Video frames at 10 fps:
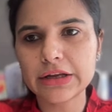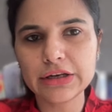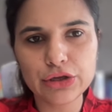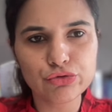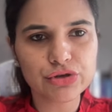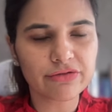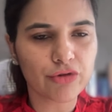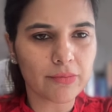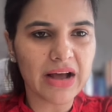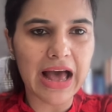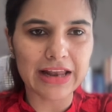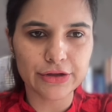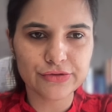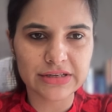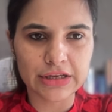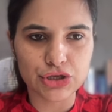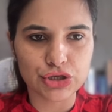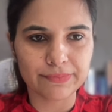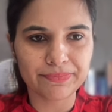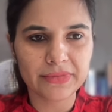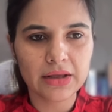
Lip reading: illusion from a hallucination?